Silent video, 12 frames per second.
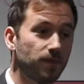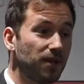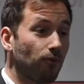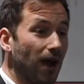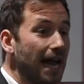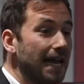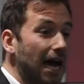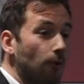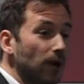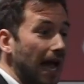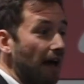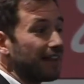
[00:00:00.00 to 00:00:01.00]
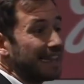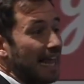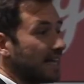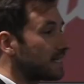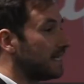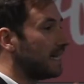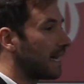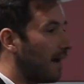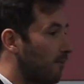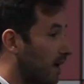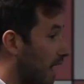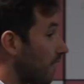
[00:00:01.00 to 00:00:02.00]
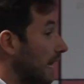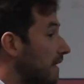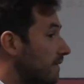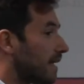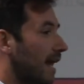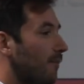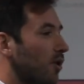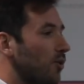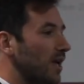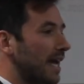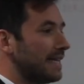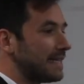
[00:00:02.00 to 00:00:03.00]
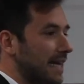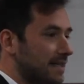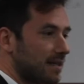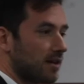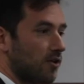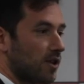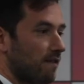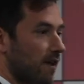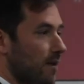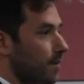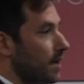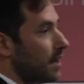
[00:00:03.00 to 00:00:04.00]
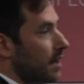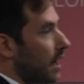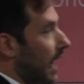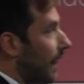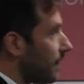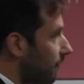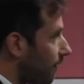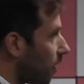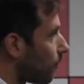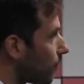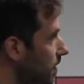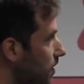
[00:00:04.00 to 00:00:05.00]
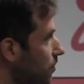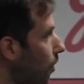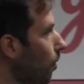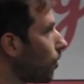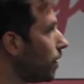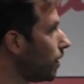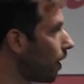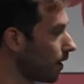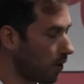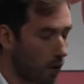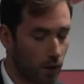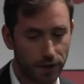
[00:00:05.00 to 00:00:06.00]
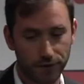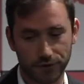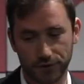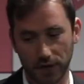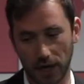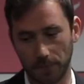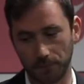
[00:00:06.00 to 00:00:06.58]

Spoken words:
But right now we have a testing lab, we have a living lab where we can test and co-develop and develop research on all these